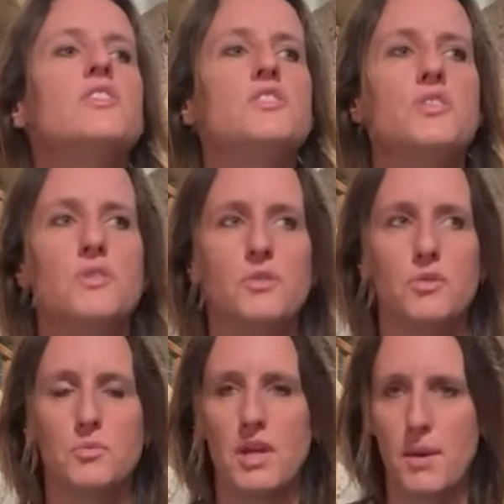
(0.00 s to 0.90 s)

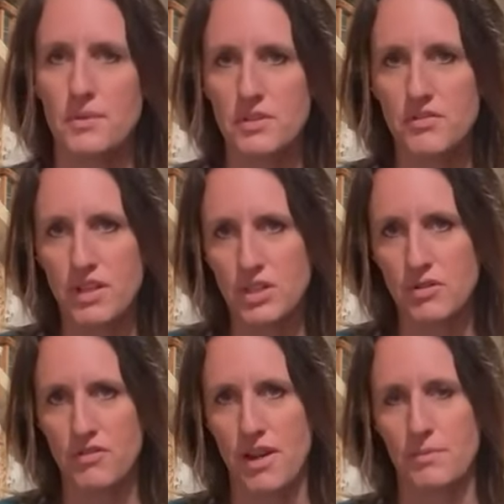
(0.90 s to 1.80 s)
to be able to feed your
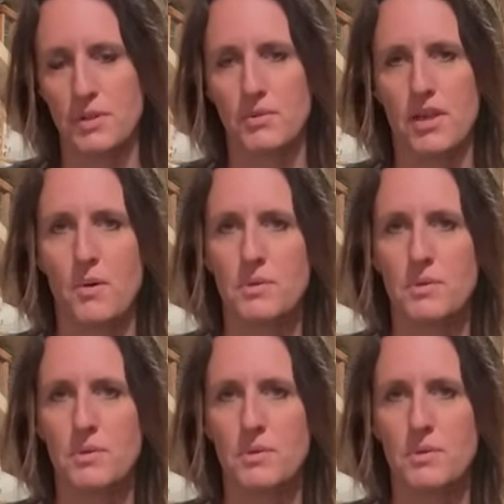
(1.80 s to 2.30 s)
family without